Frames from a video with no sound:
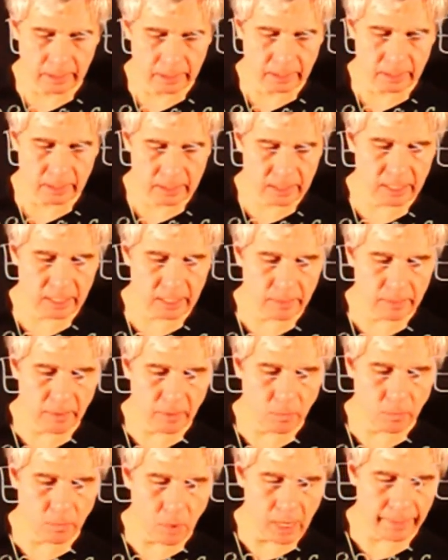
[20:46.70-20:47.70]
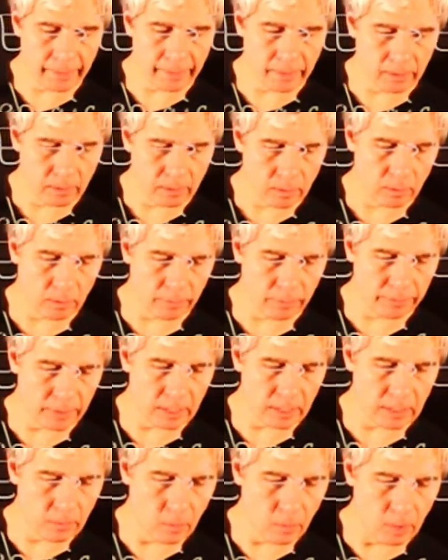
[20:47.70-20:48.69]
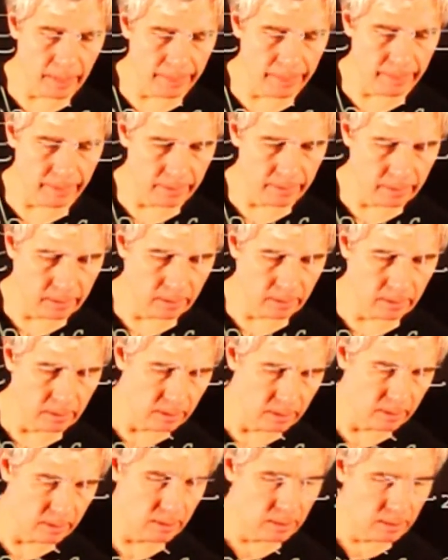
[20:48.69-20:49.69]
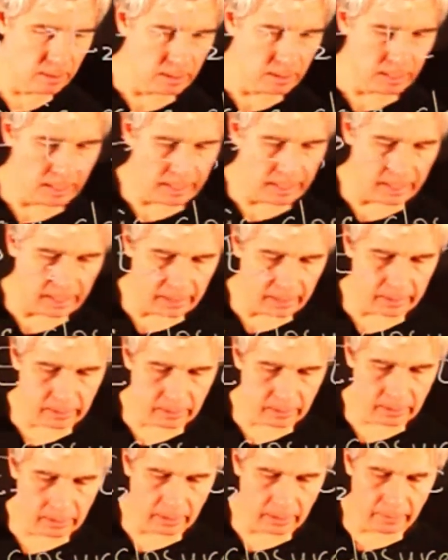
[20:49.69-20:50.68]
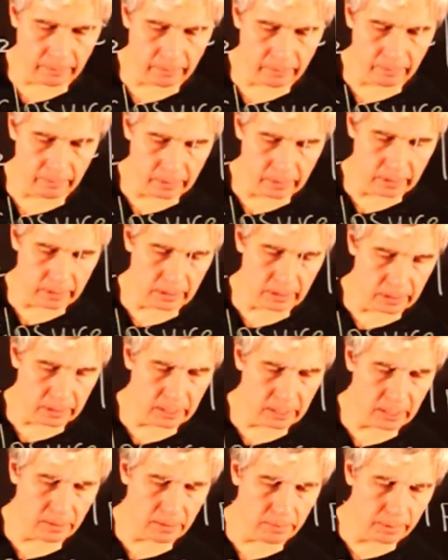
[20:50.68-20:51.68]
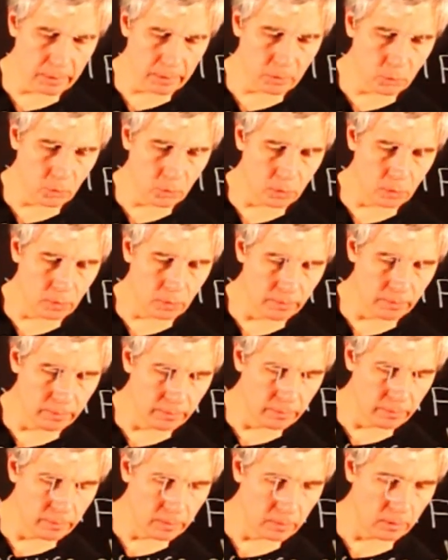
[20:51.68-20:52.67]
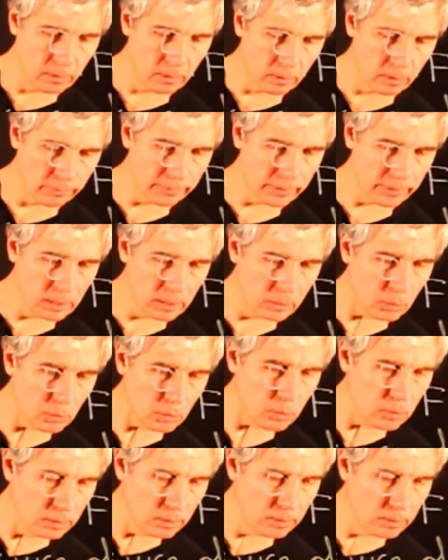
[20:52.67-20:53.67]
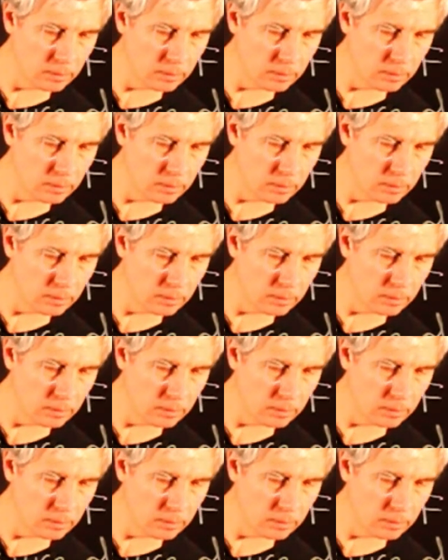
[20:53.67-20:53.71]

sigma 1 of E1 and sigma 2 of E2